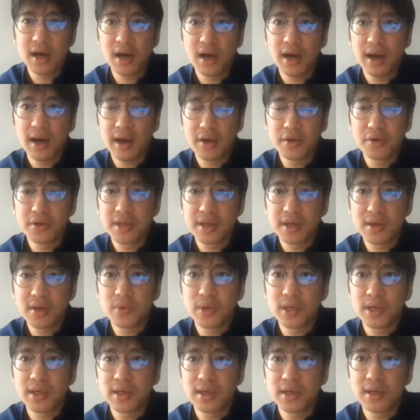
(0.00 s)
I don't think
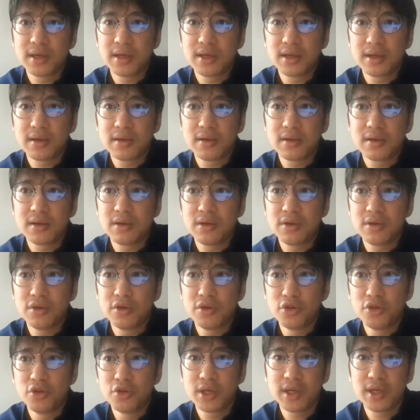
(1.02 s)
we
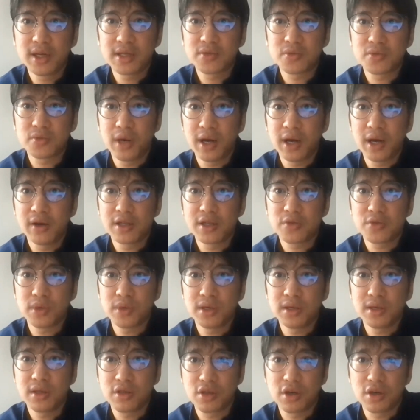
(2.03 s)
knew it as well as
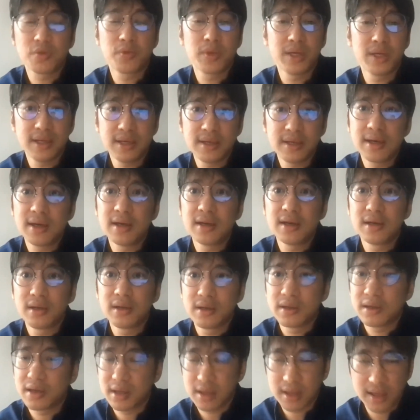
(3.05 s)
we thought we did, and
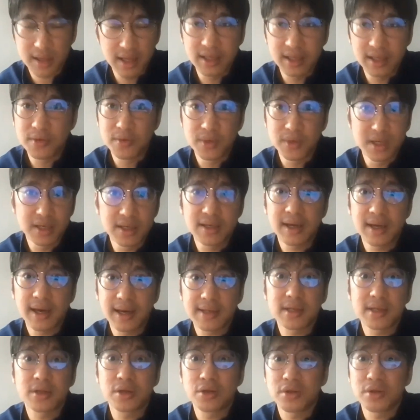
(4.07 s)
clearly we didn't
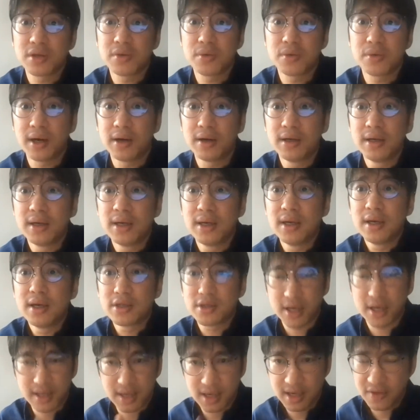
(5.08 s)
execute it well.
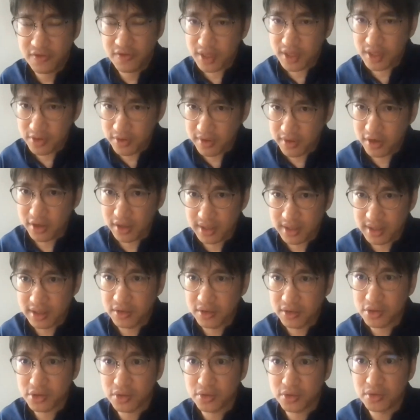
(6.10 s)
So I think if once we have gotten
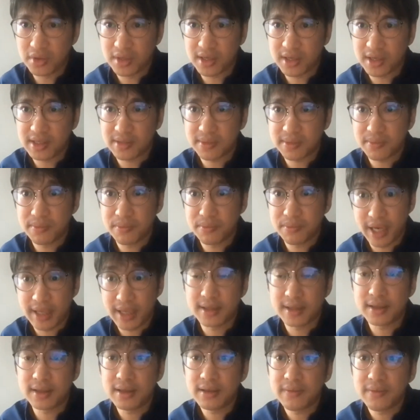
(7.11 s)
those two things
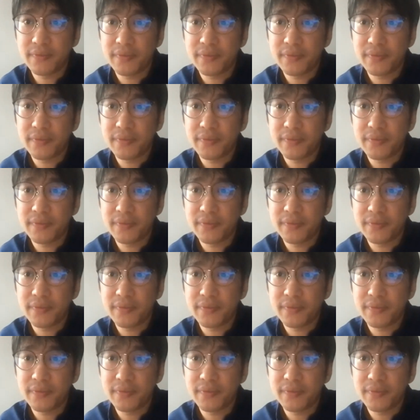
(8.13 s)
better,